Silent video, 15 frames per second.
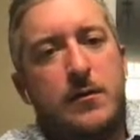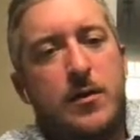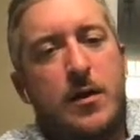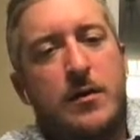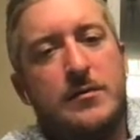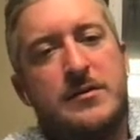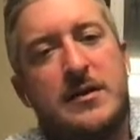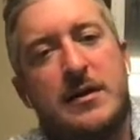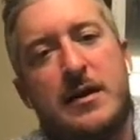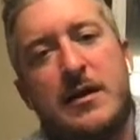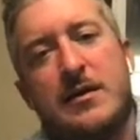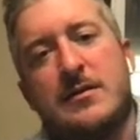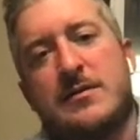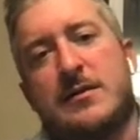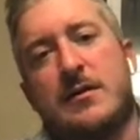No, I was going to
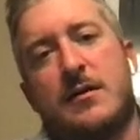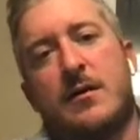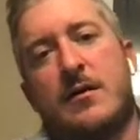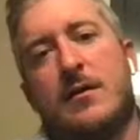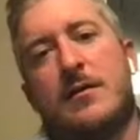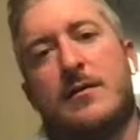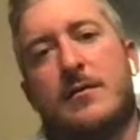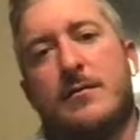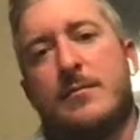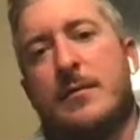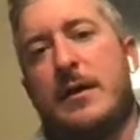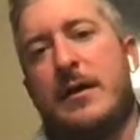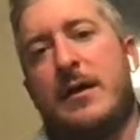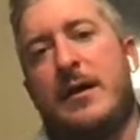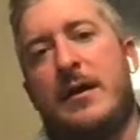ask.
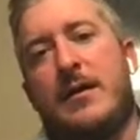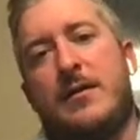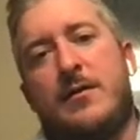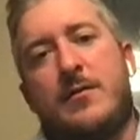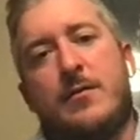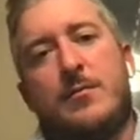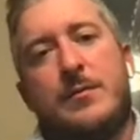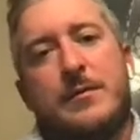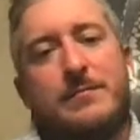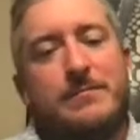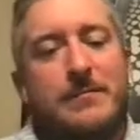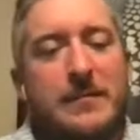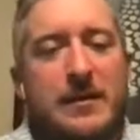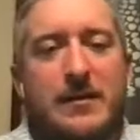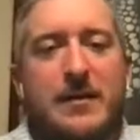
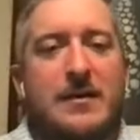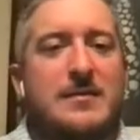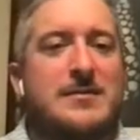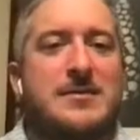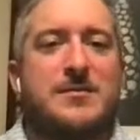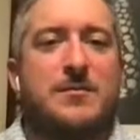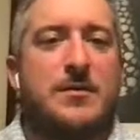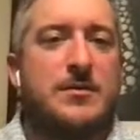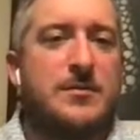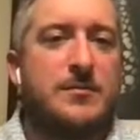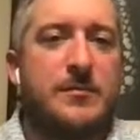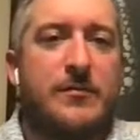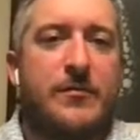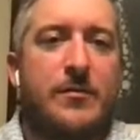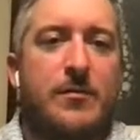We didn't ask this
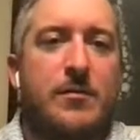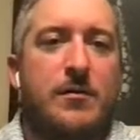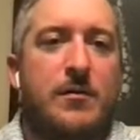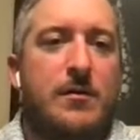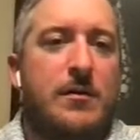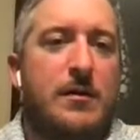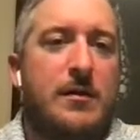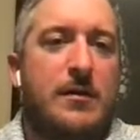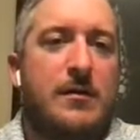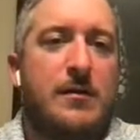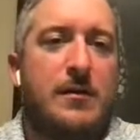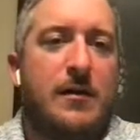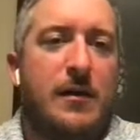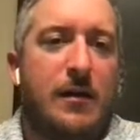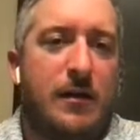question before,
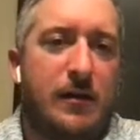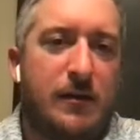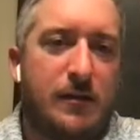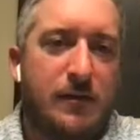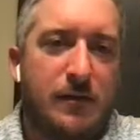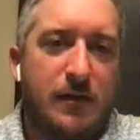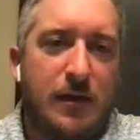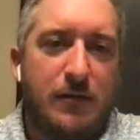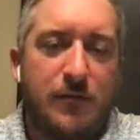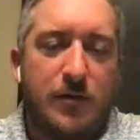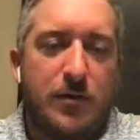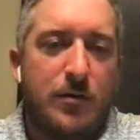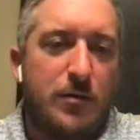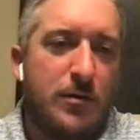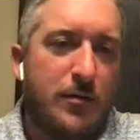and
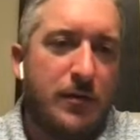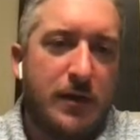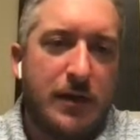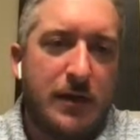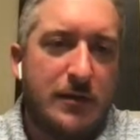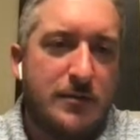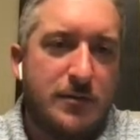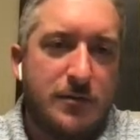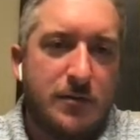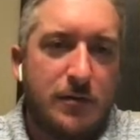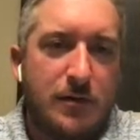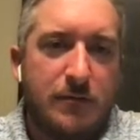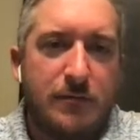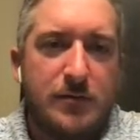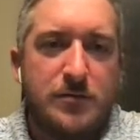if you don't know the answer,
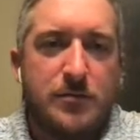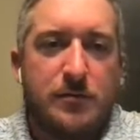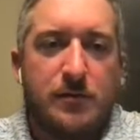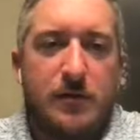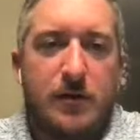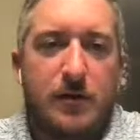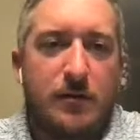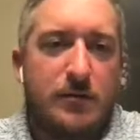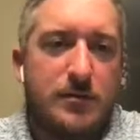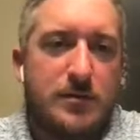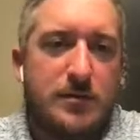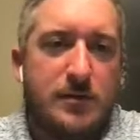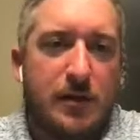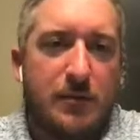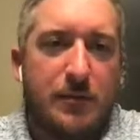don't even
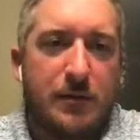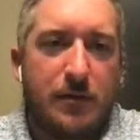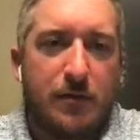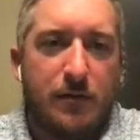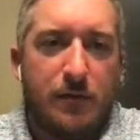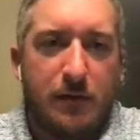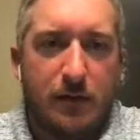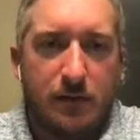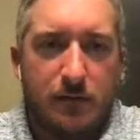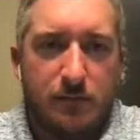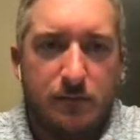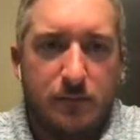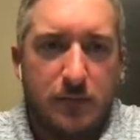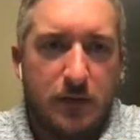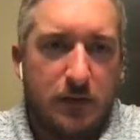just let me know
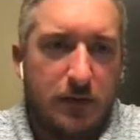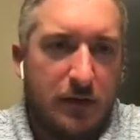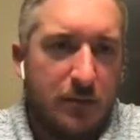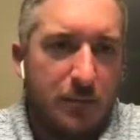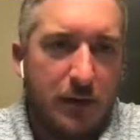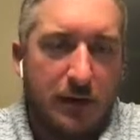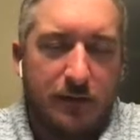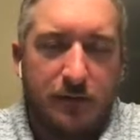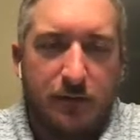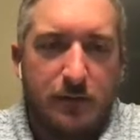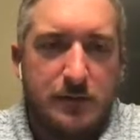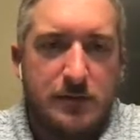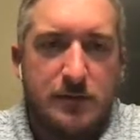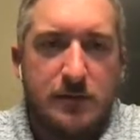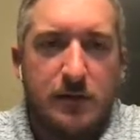that you can get back
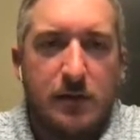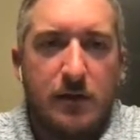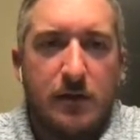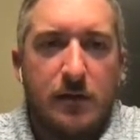to us